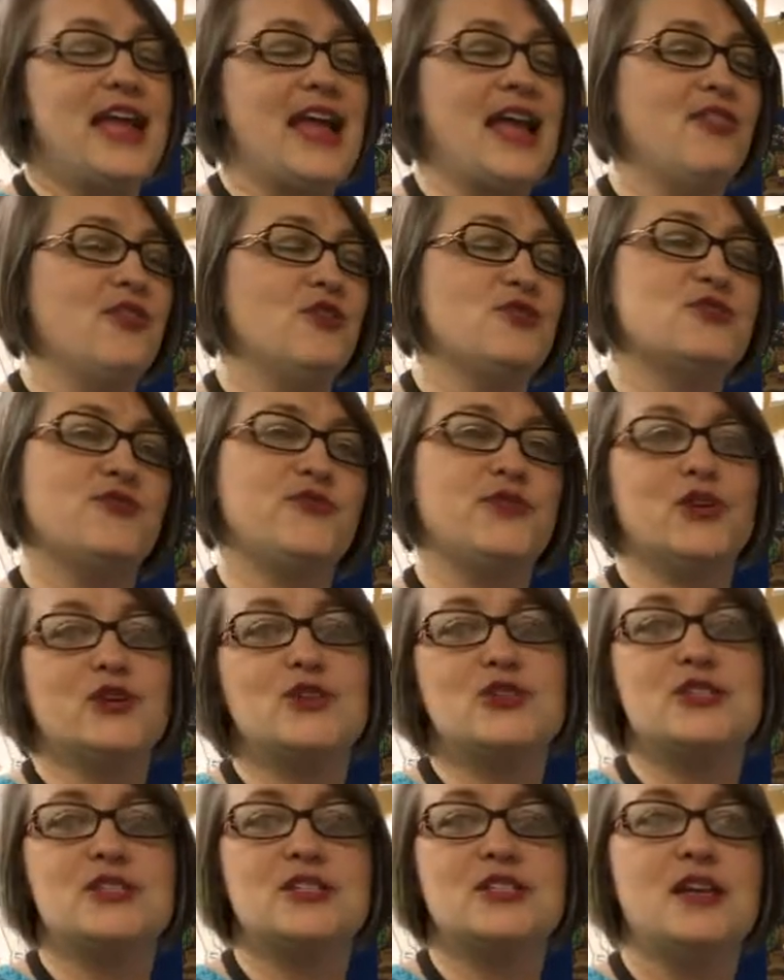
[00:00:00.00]
And those
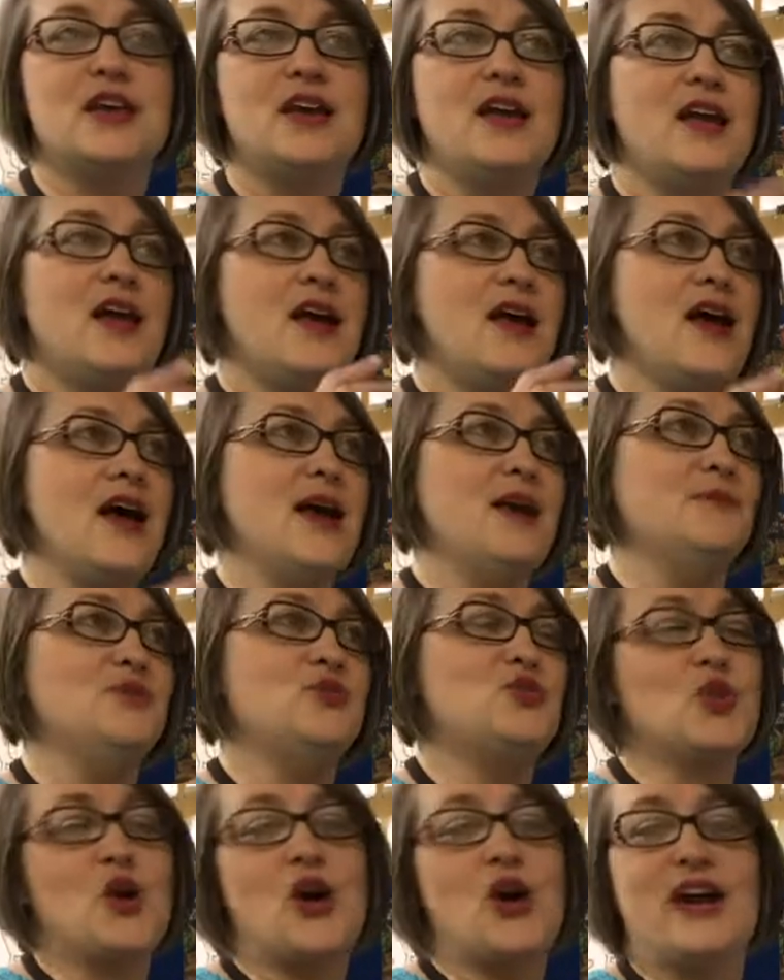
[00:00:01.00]
first
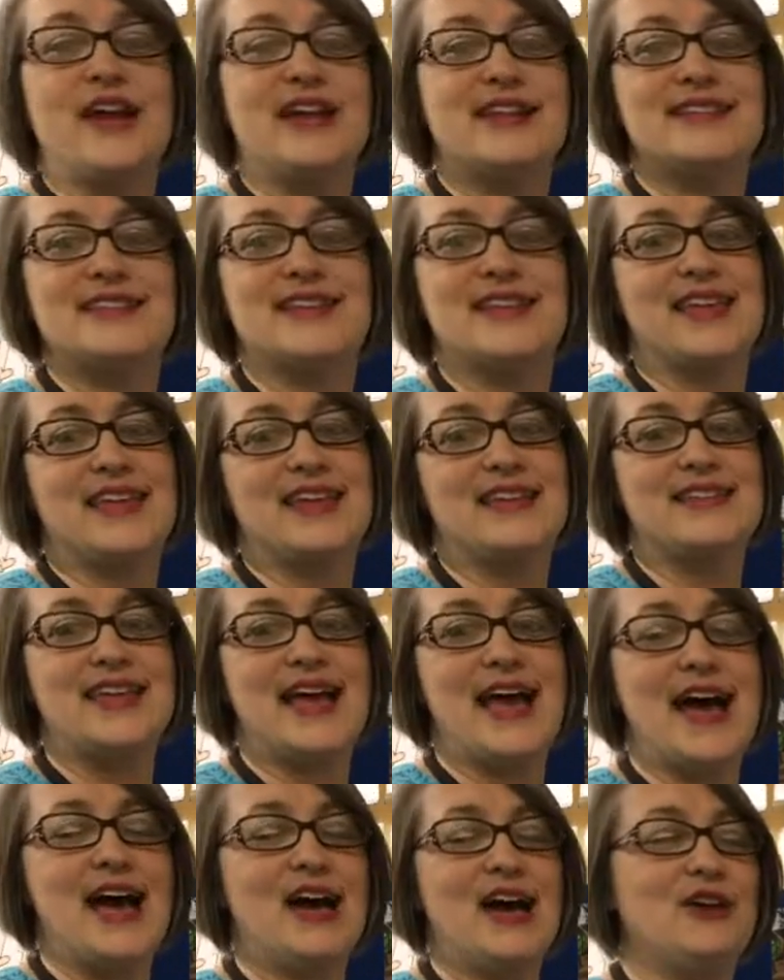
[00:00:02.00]
drawings that
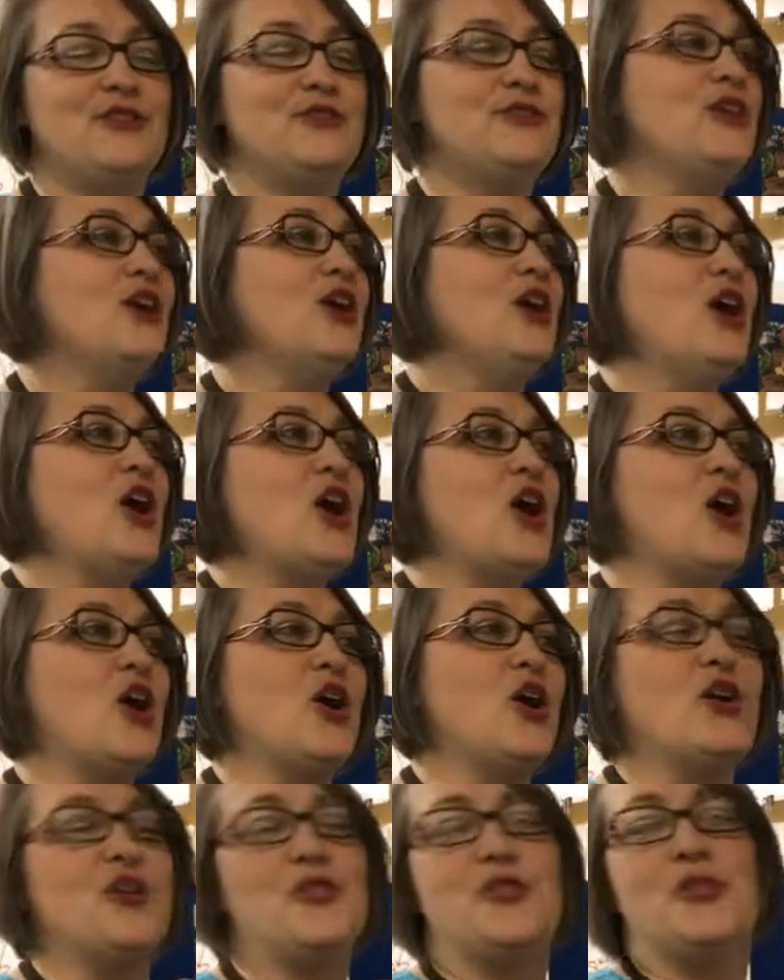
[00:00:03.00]
kids have
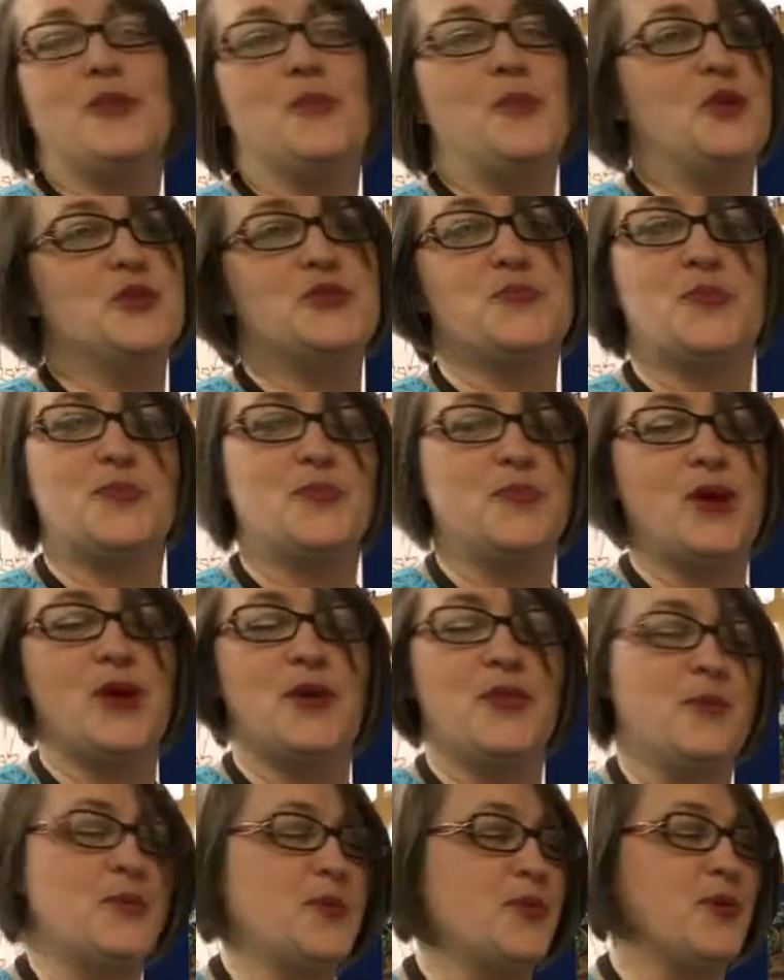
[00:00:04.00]

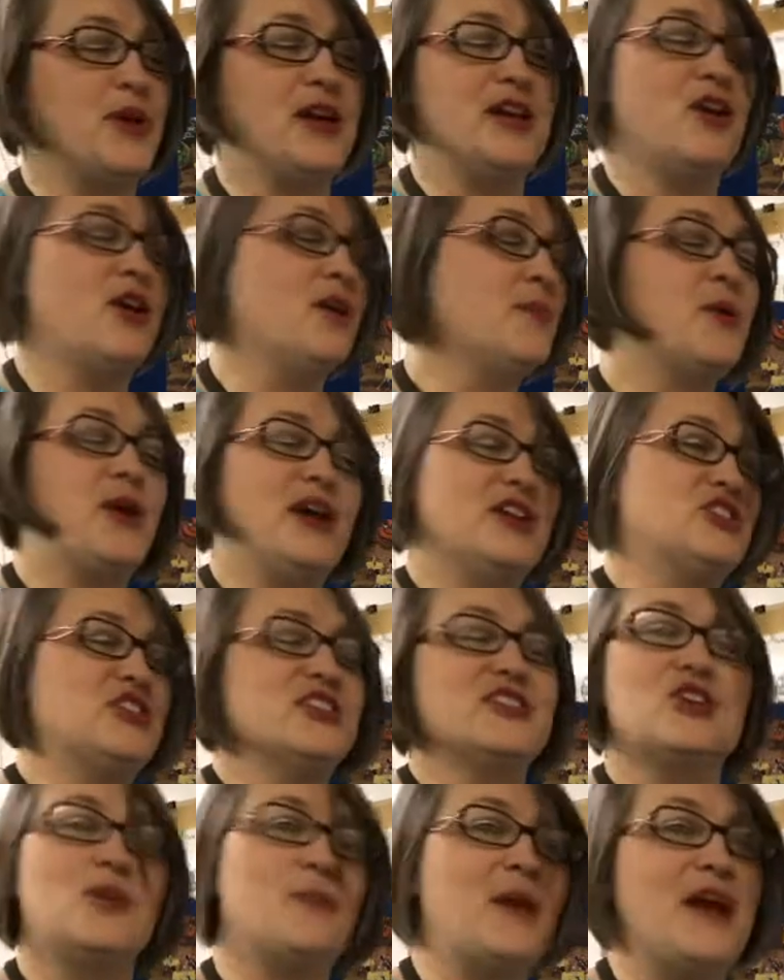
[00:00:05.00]
are
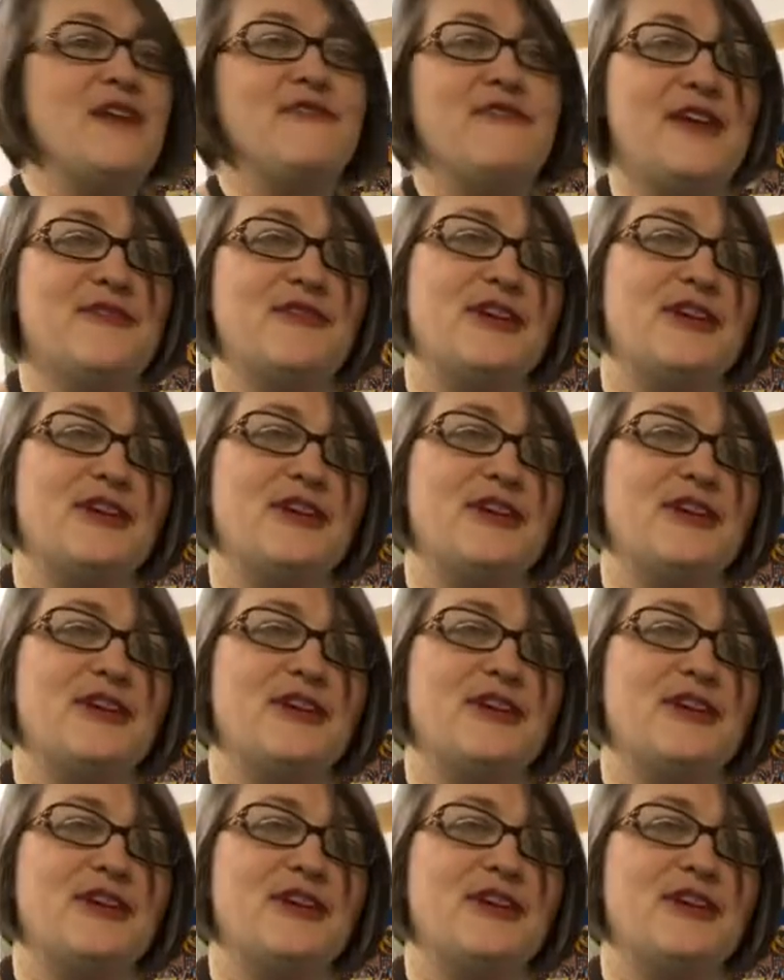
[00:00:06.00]
precious. They're my